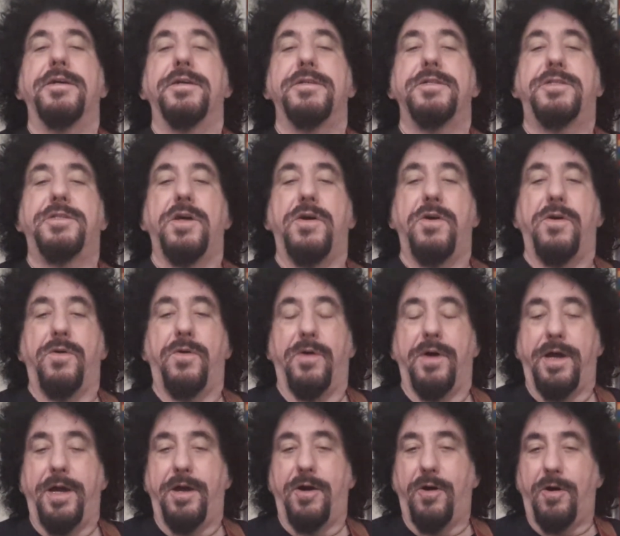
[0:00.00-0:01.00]
So
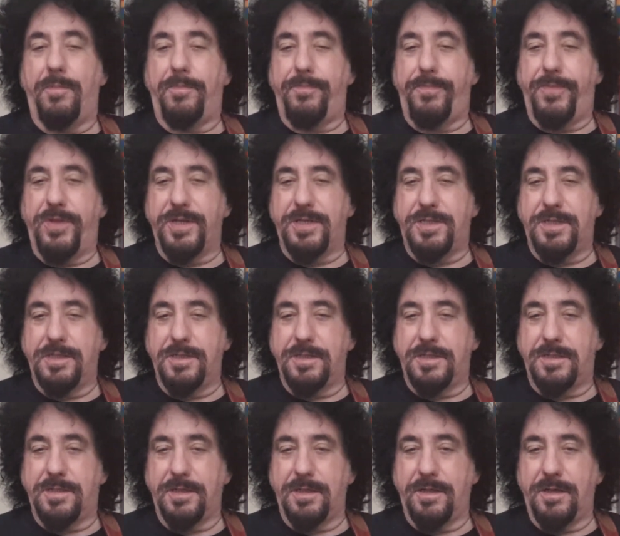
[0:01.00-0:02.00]
I hope this
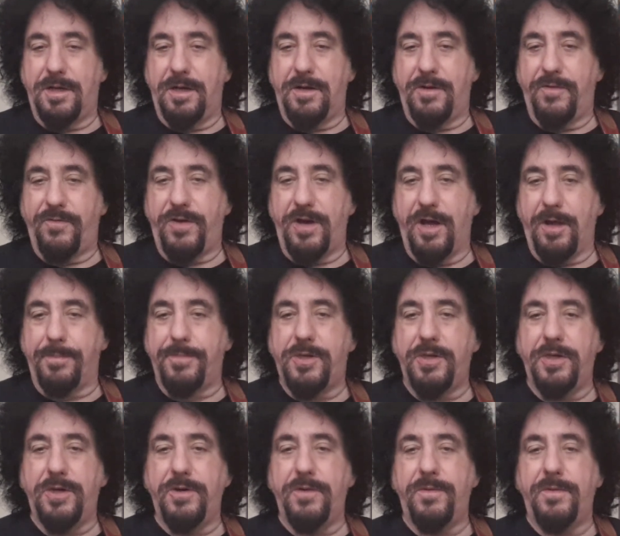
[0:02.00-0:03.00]
is of help to
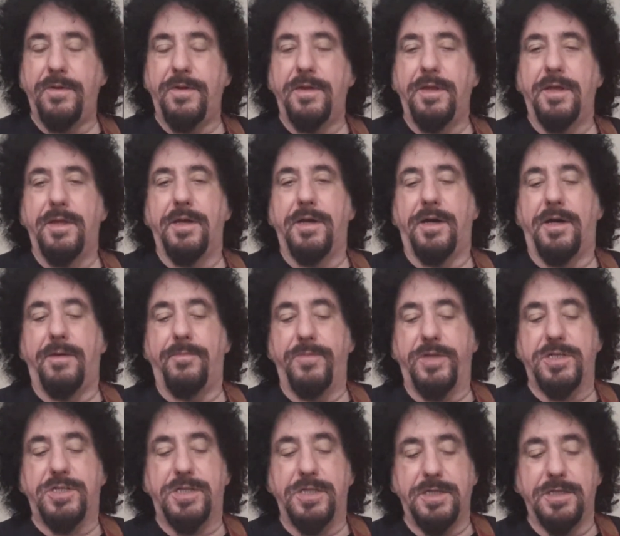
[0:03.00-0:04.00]
you.
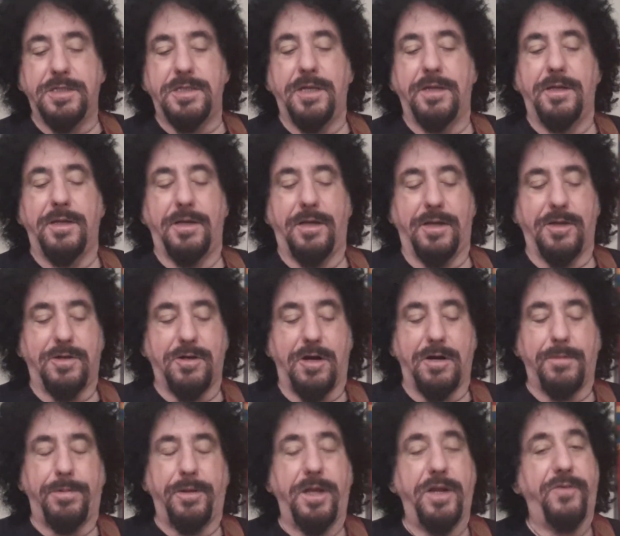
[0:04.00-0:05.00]
This is
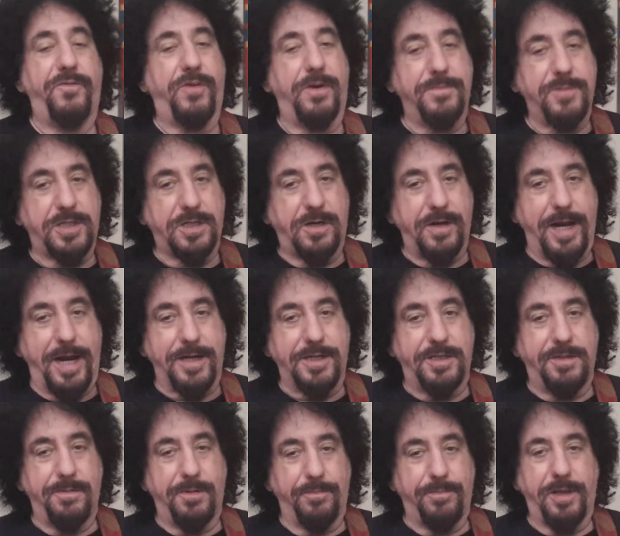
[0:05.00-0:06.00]
guitar playing from
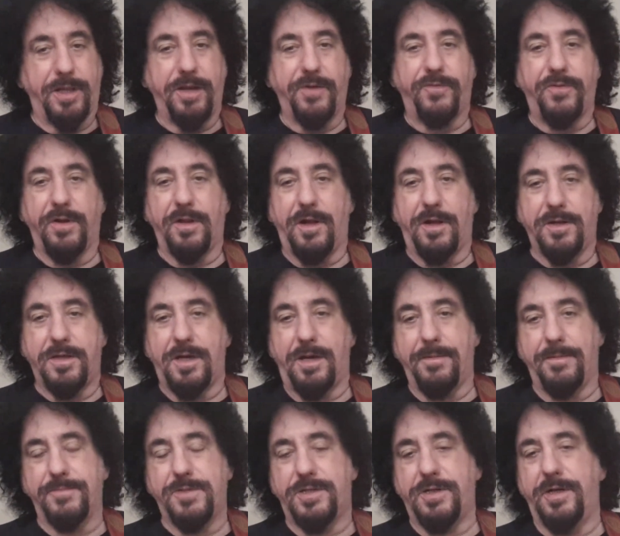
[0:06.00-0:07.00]
scratch. You've been playing for a long time.
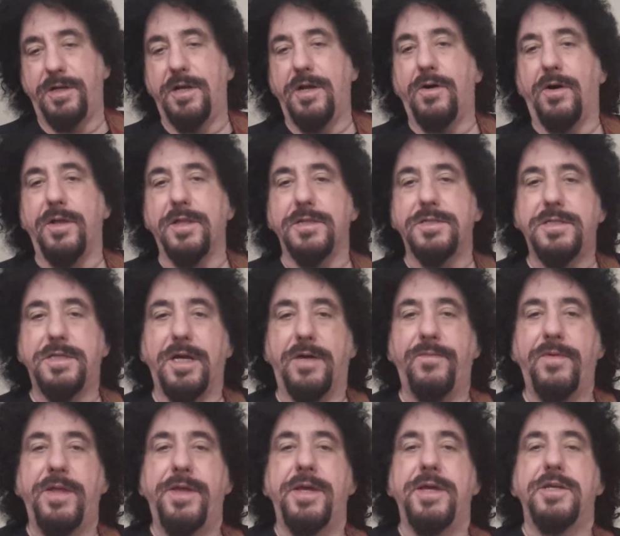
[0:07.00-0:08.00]
I'm sure you know all this stuff.
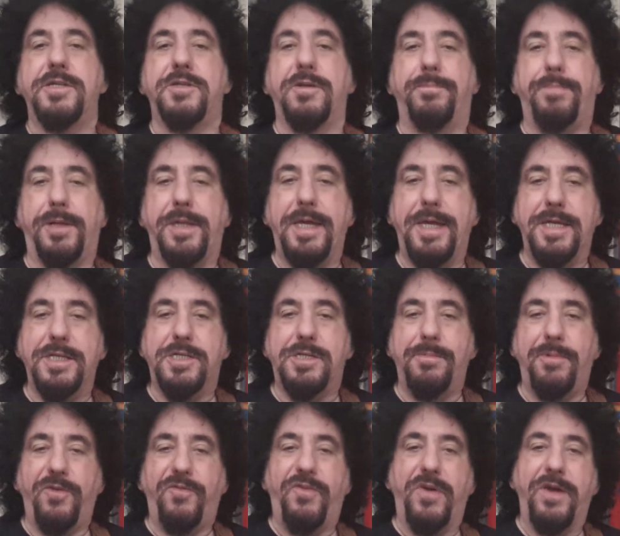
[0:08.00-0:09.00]
So please do
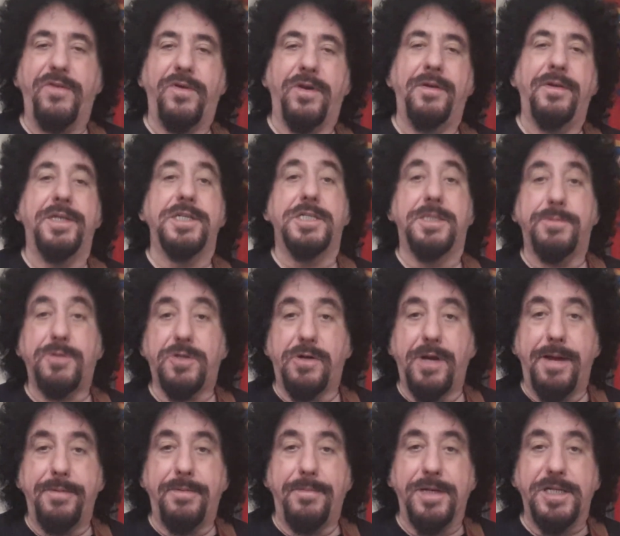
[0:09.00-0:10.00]
me a favor.
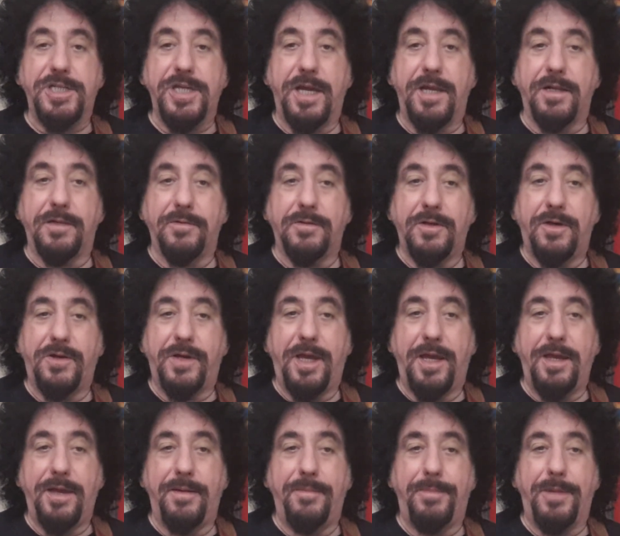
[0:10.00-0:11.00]
Subscribe to my channel,
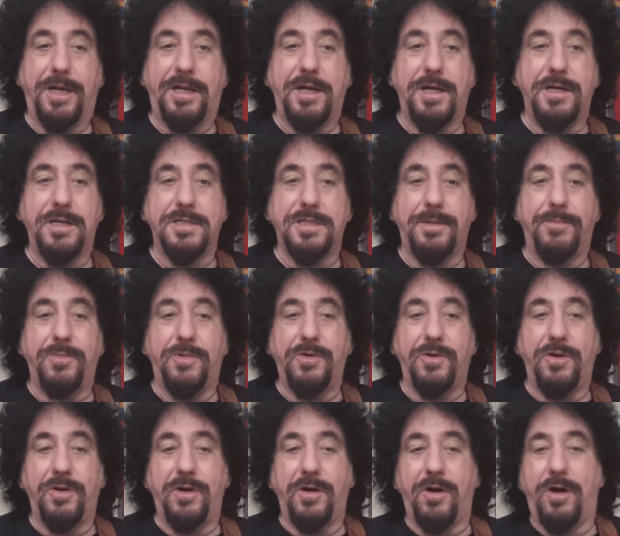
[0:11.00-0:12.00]
okay? Because I'm
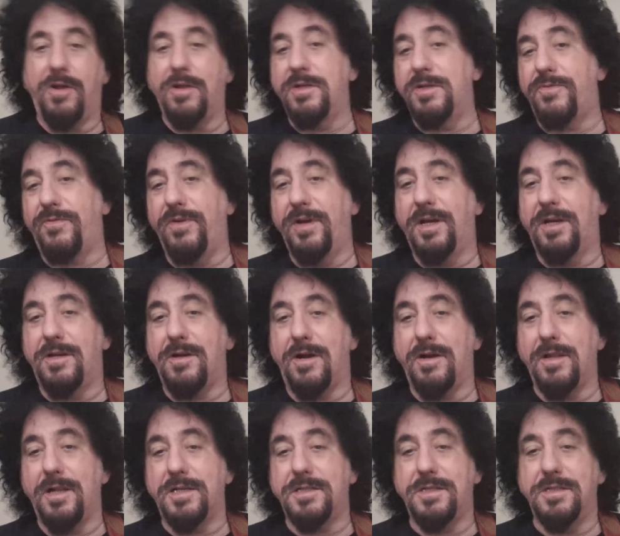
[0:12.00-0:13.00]
doing all these free guitar
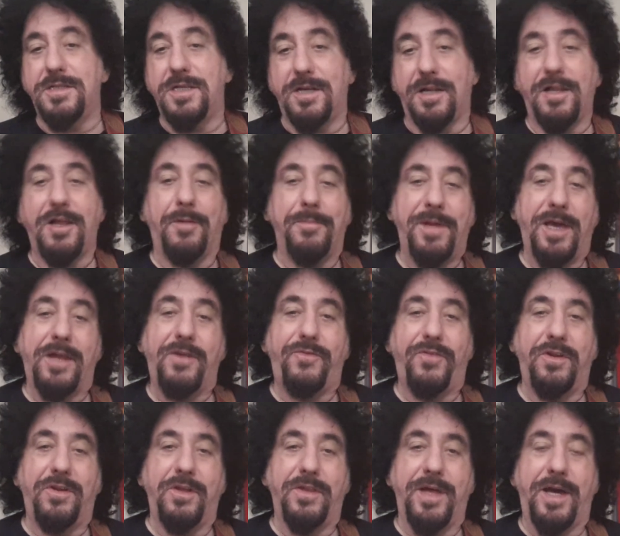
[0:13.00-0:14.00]
lessons. It'll help me out if
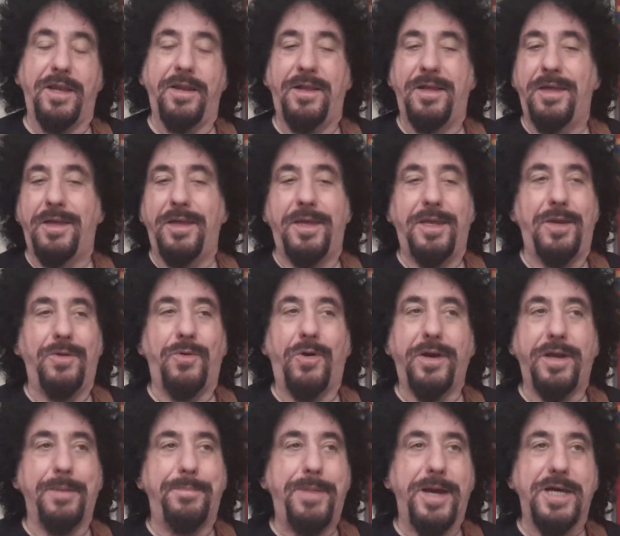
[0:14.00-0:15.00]
you do that. You won't
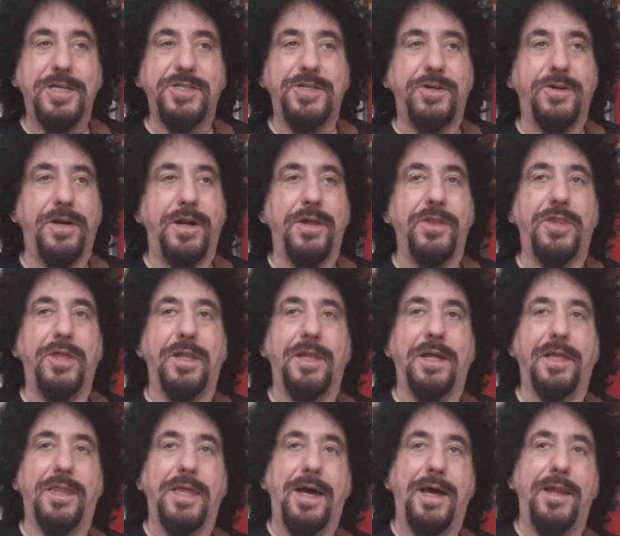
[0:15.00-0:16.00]
get pestered or anything
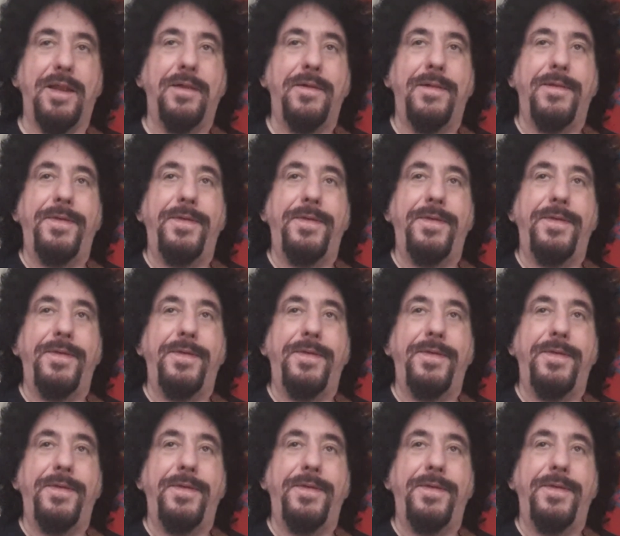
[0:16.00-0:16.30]
like that.